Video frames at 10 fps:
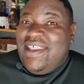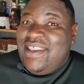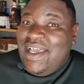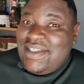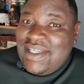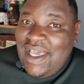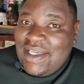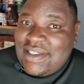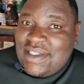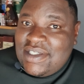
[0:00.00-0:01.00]
That
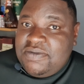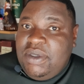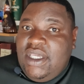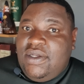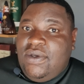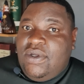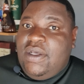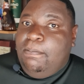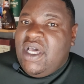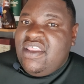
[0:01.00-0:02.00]
tax is paid on a
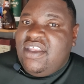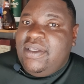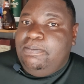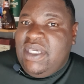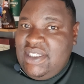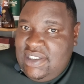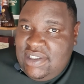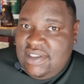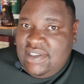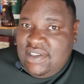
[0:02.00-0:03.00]
monthly
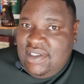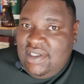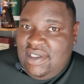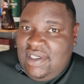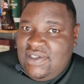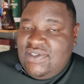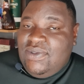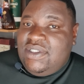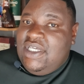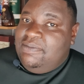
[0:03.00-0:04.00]
basis.
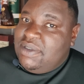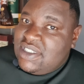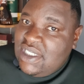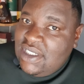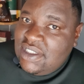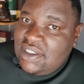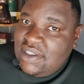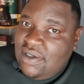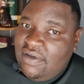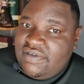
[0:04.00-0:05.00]
So 10%
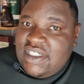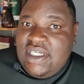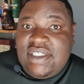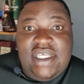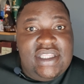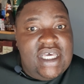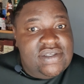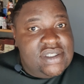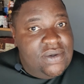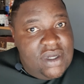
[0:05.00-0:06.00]
of say
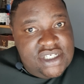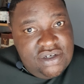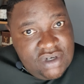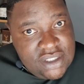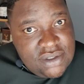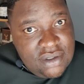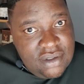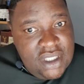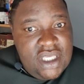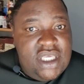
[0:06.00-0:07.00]
10,000 kwacha rental
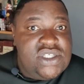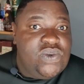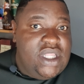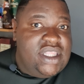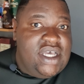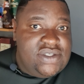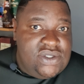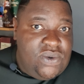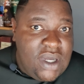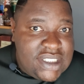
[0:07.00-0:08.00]
is
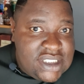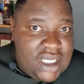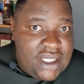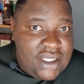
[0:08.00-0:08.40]
1,000 kwacha.